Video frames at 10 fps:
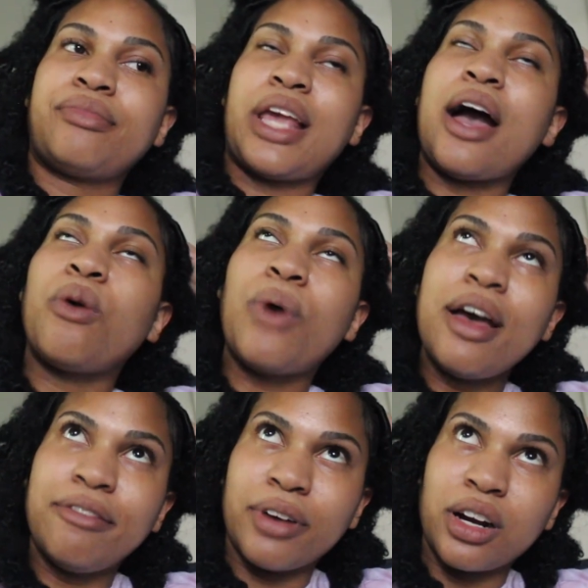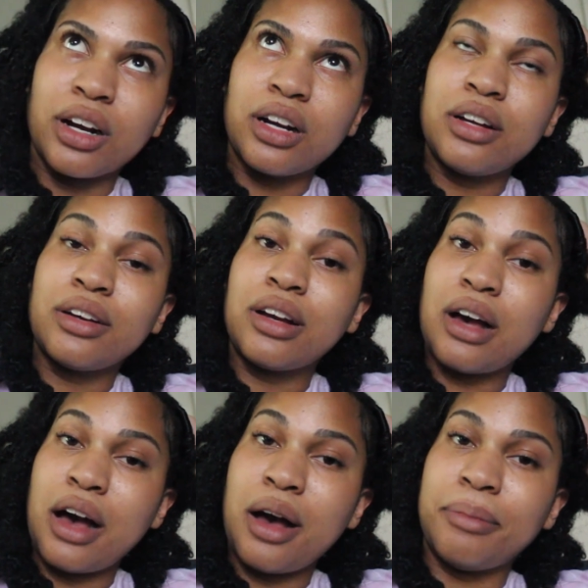however,
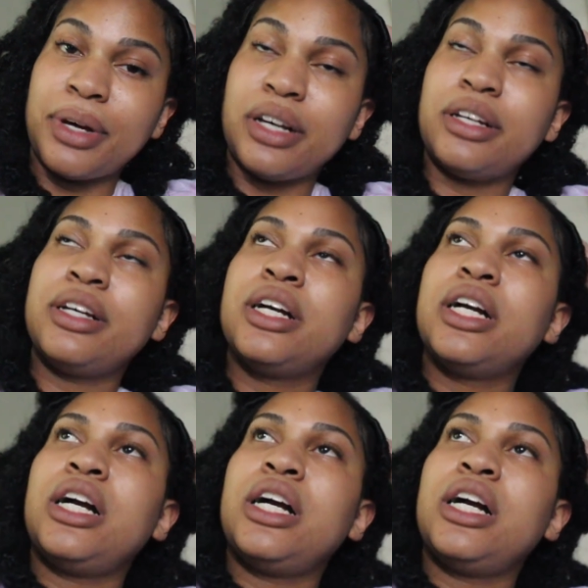comma,